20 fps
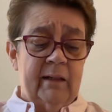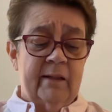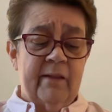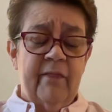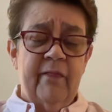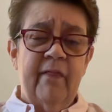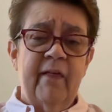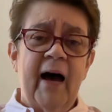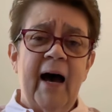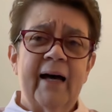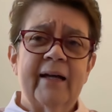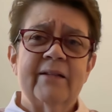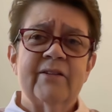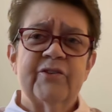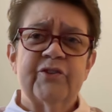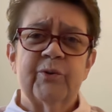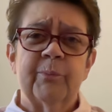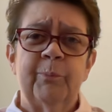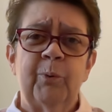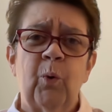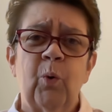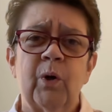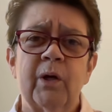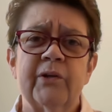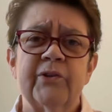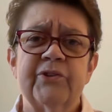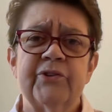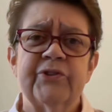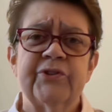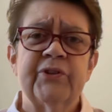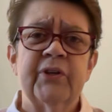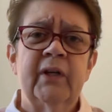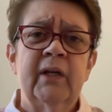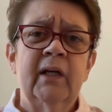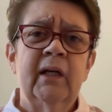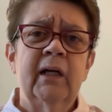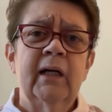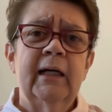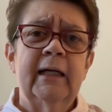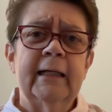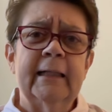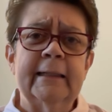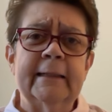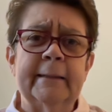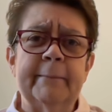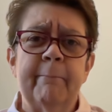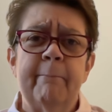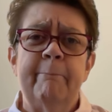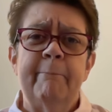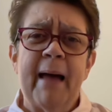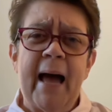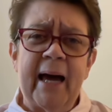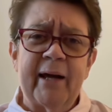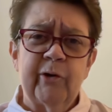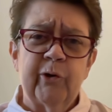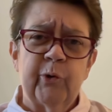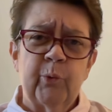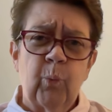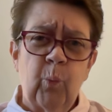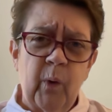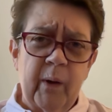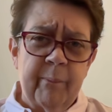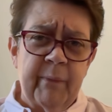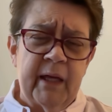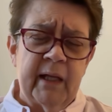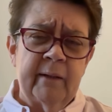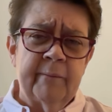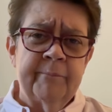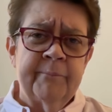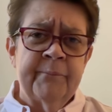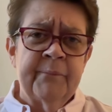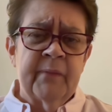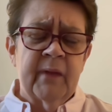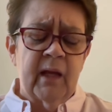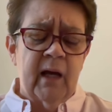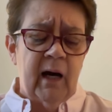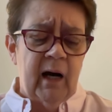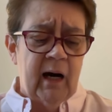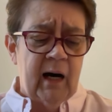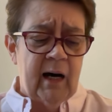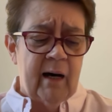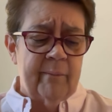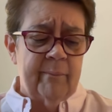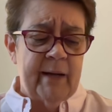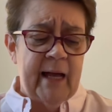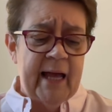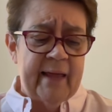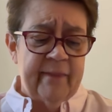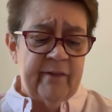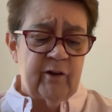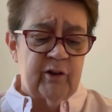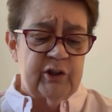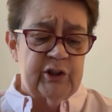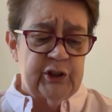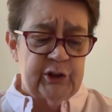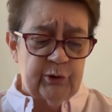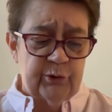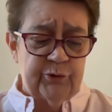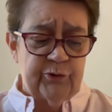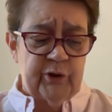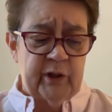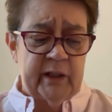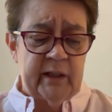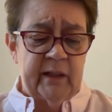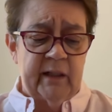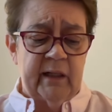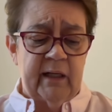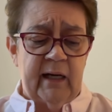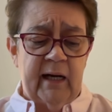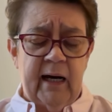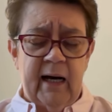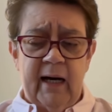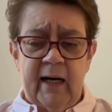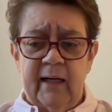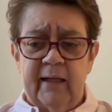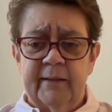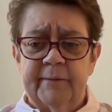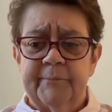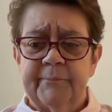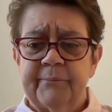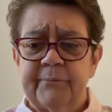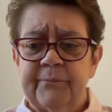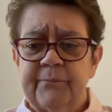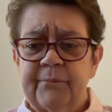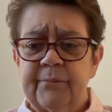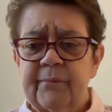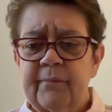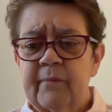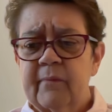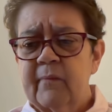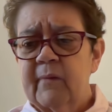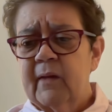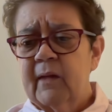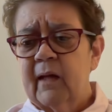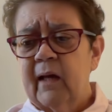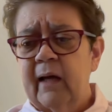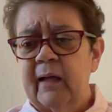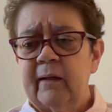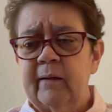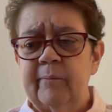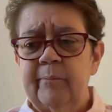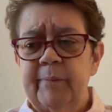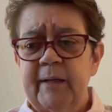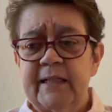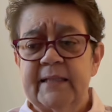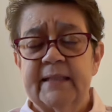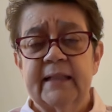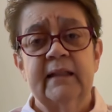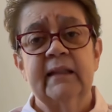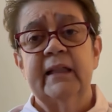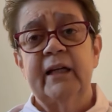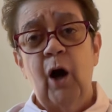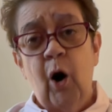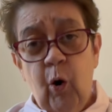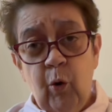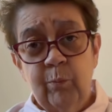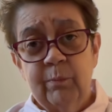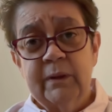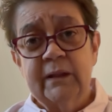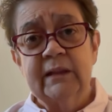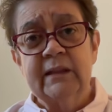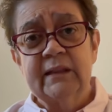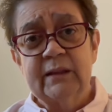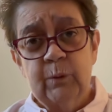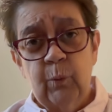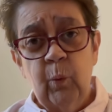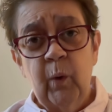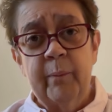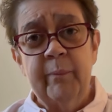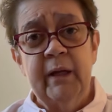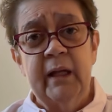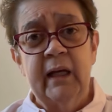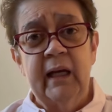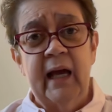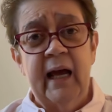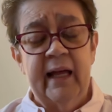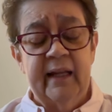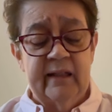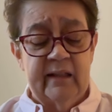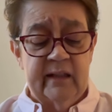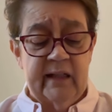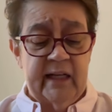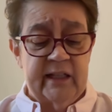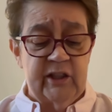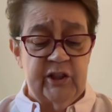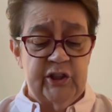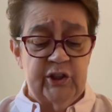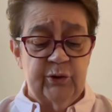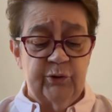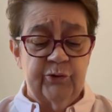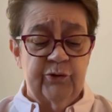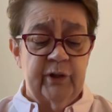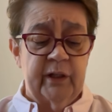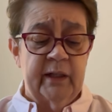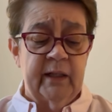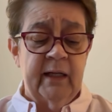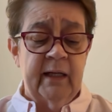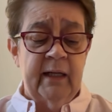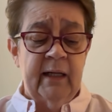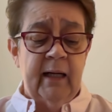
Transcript: that supports battered women and their children, and basically homeless women and children.